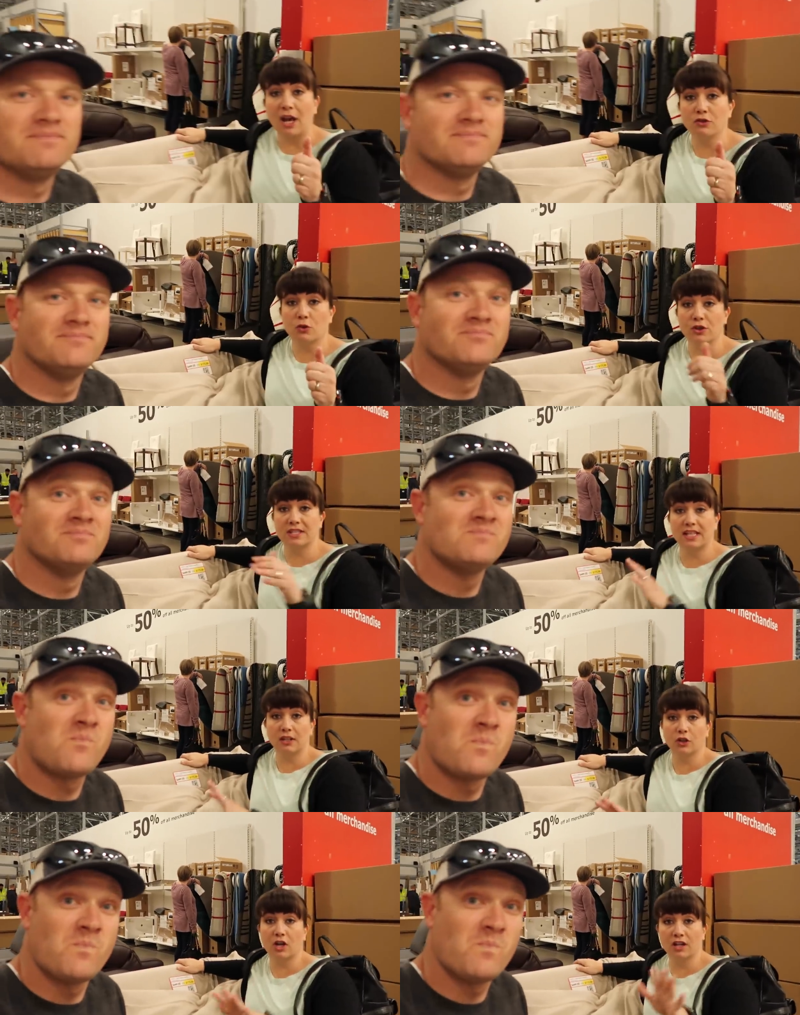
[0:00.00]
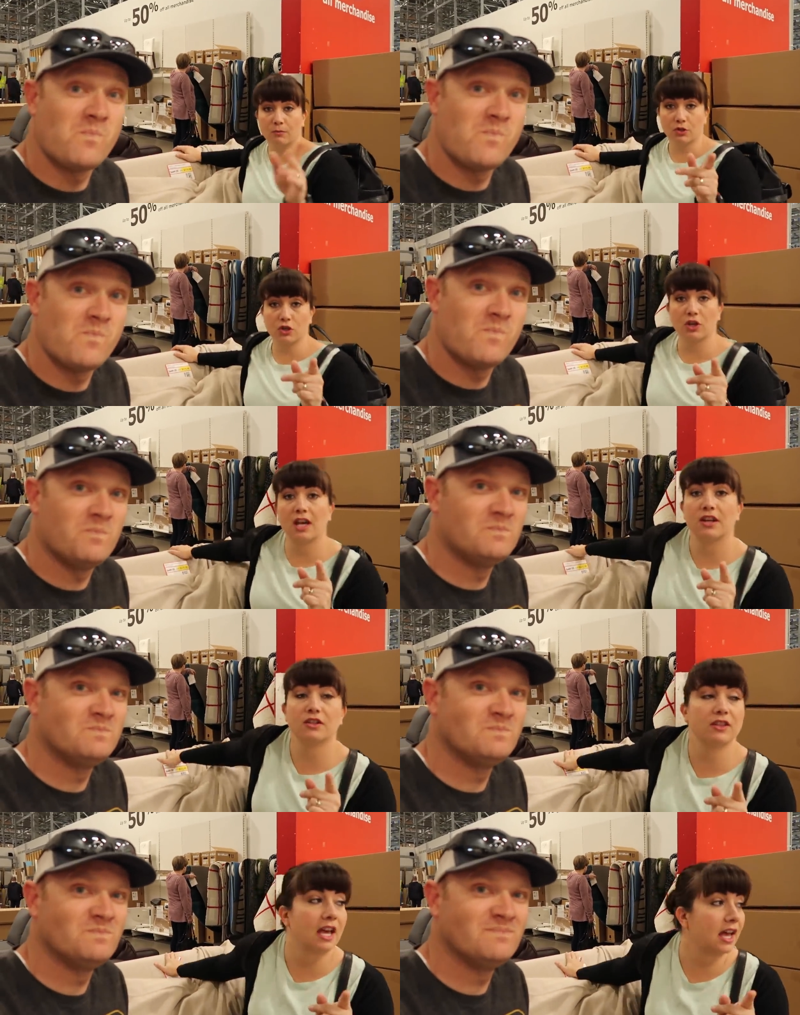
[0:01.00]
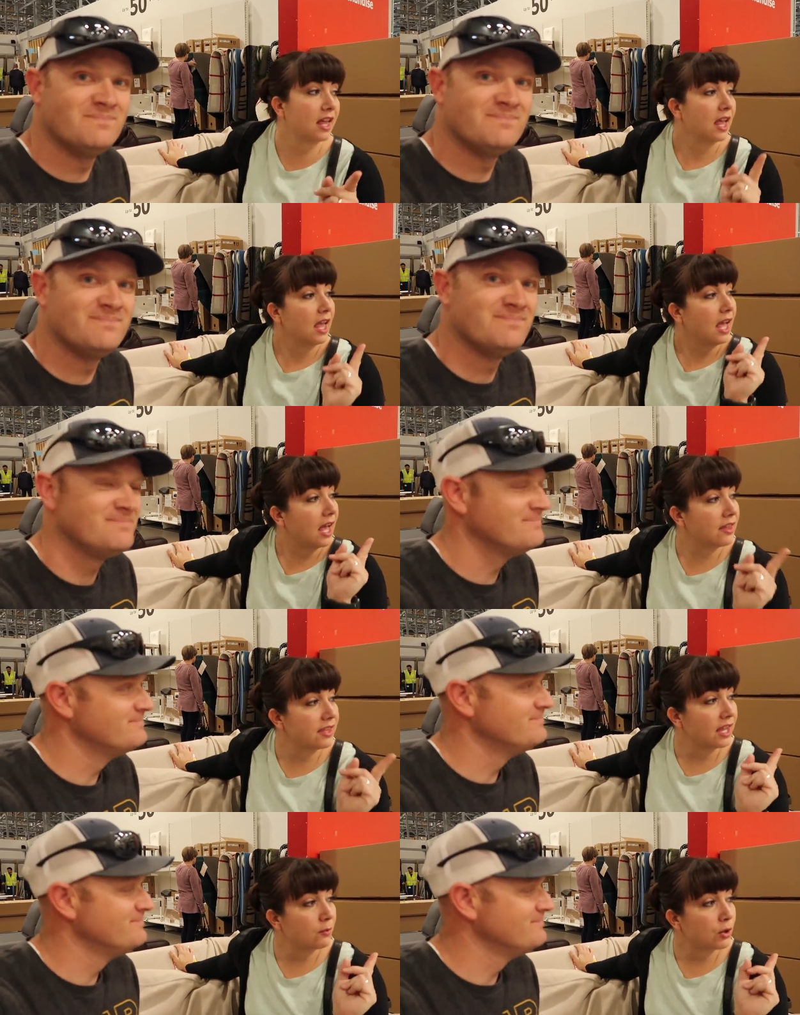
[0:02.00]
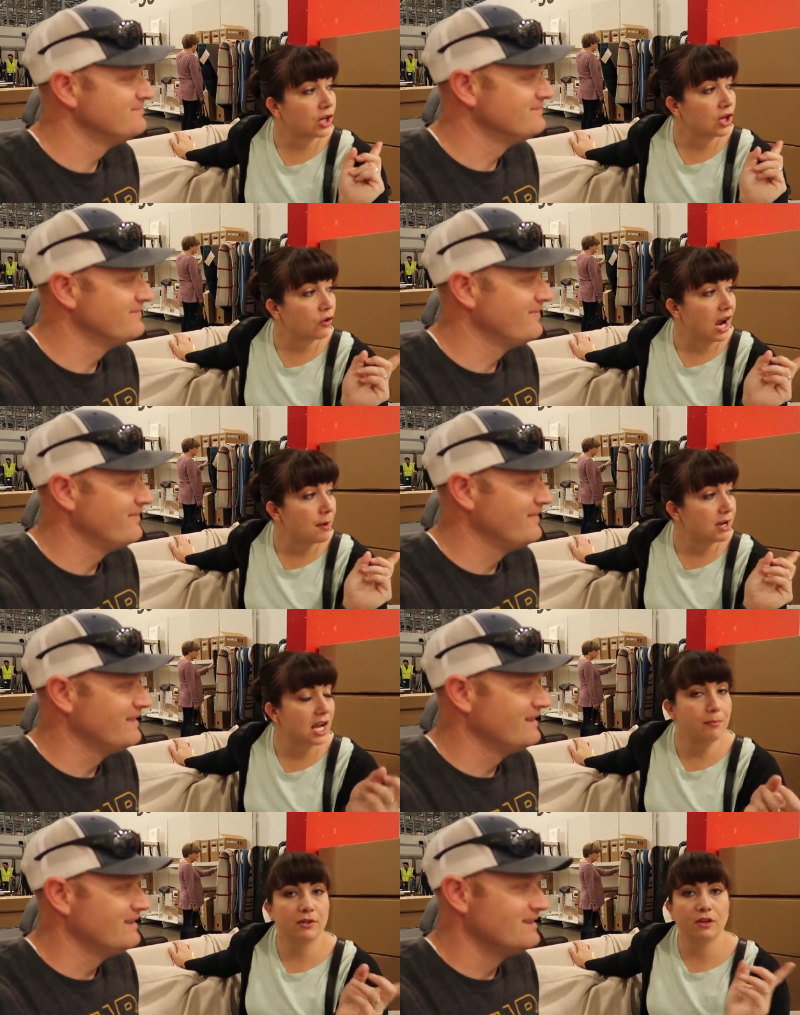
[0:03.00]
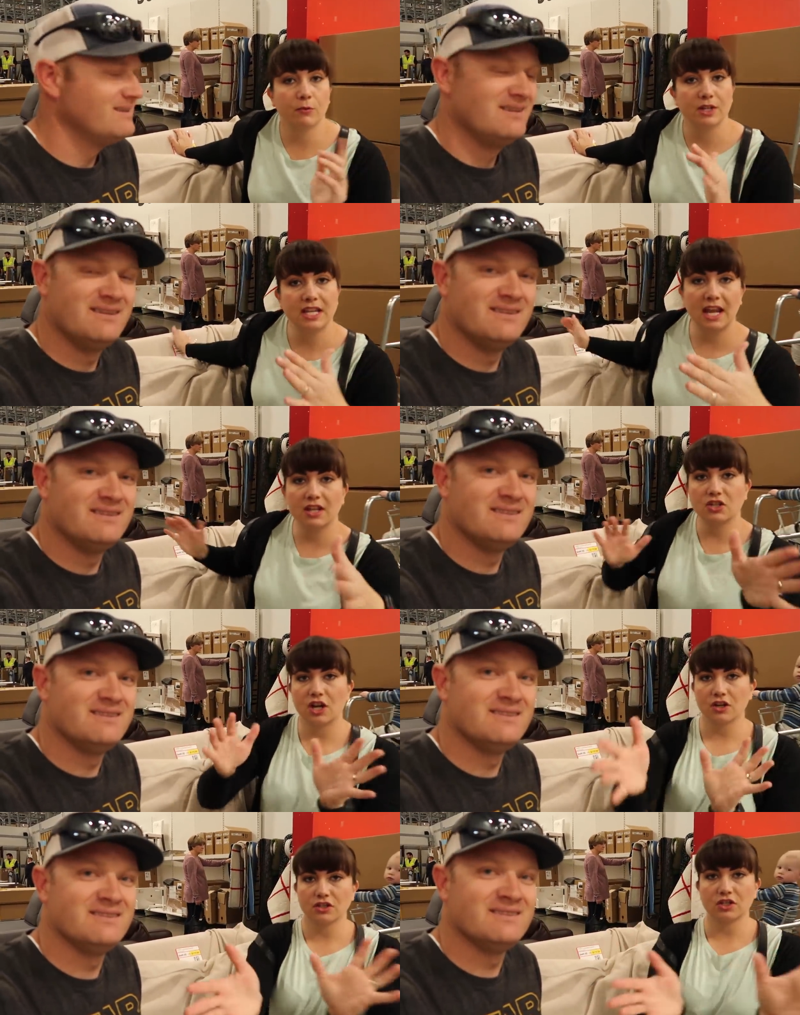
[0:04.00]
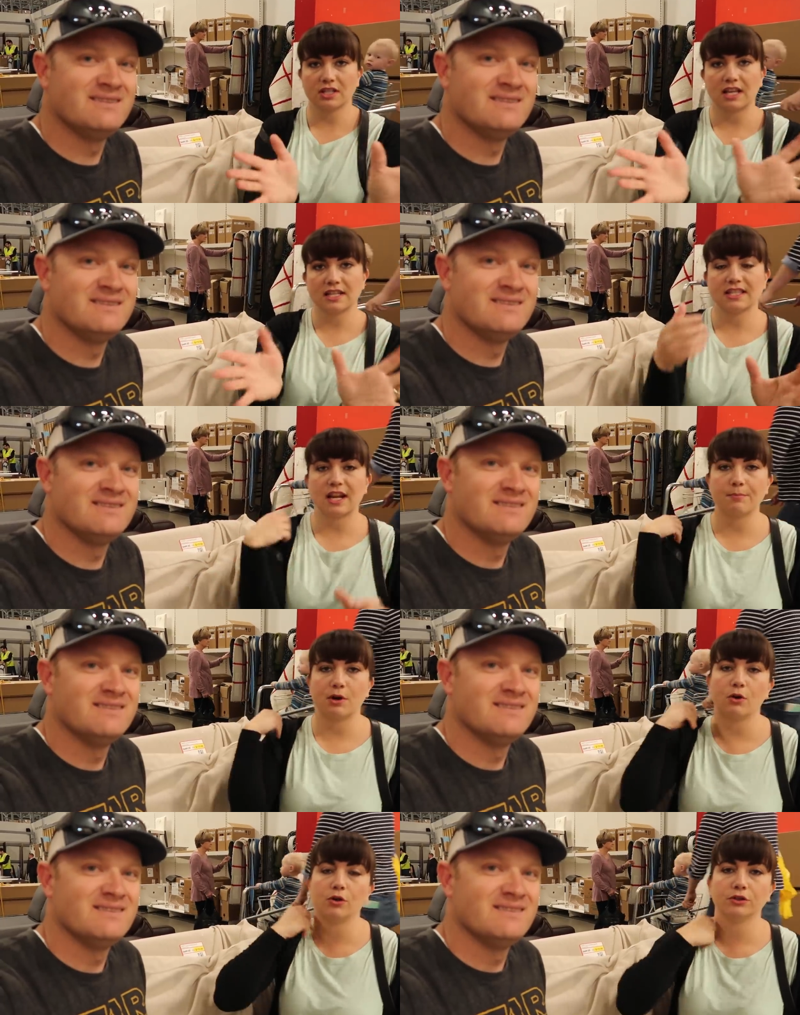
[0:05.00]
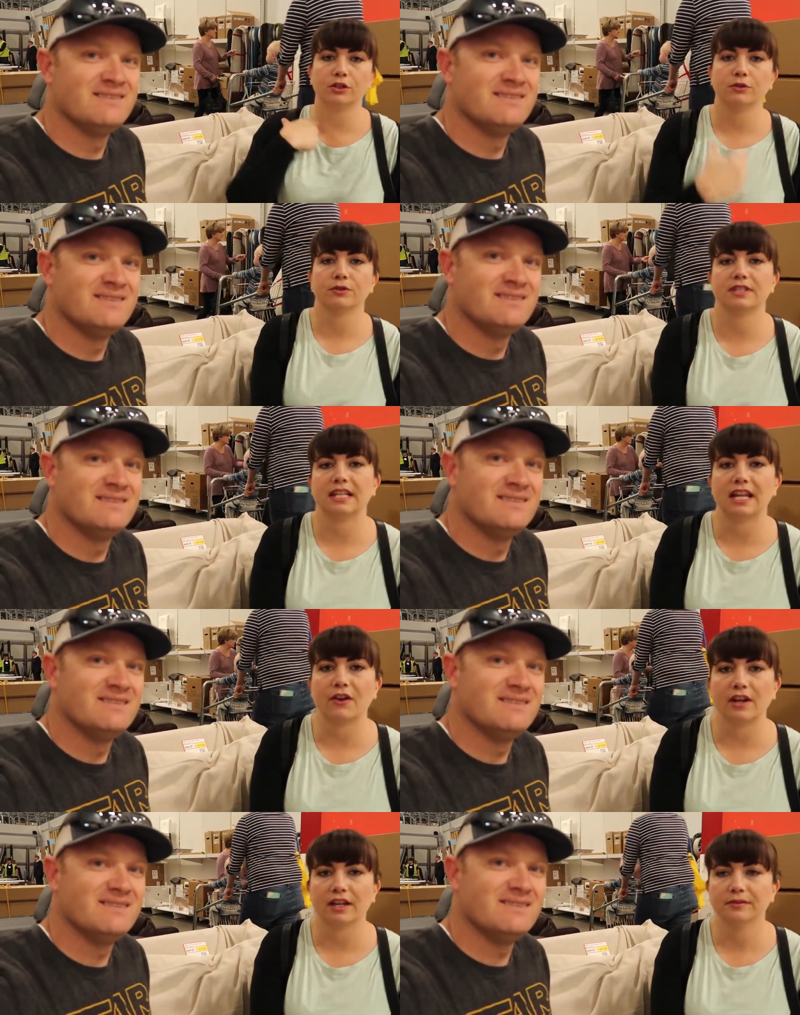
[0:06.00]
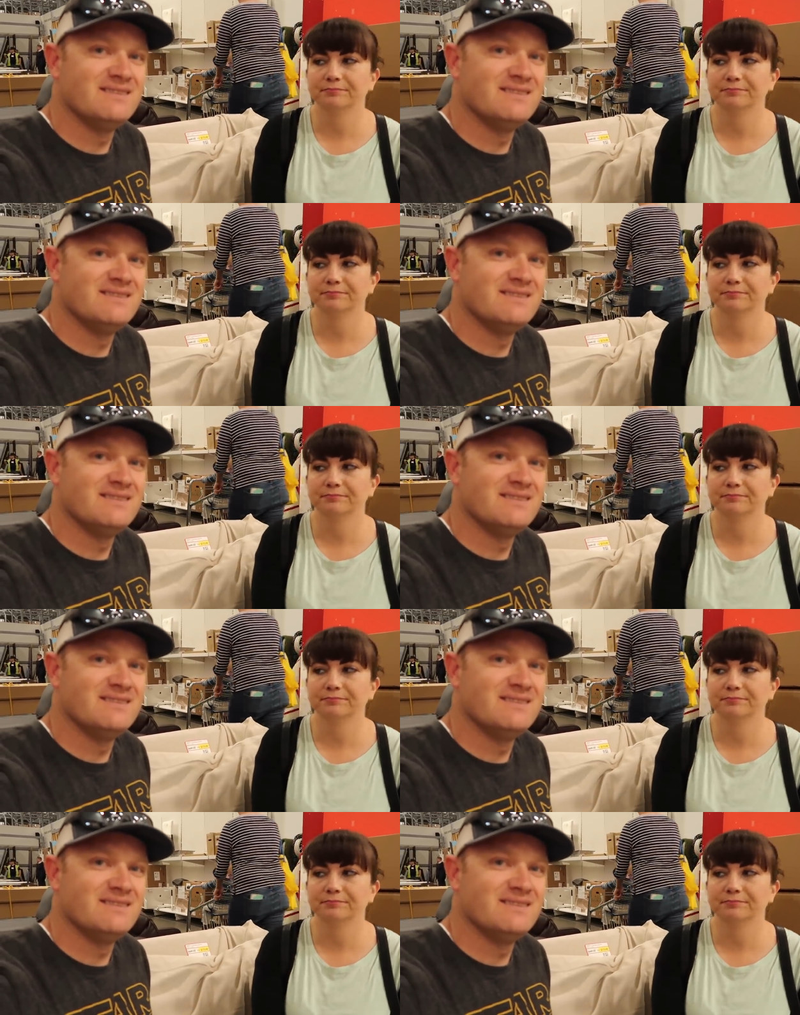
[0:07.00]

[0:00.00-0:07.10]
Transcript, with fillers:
Speaker 1: outdoor sealer on it. We'll show you how to do that. And then we're gonna grab a couple of rattan chairs and just kind of set up a whole new seating area.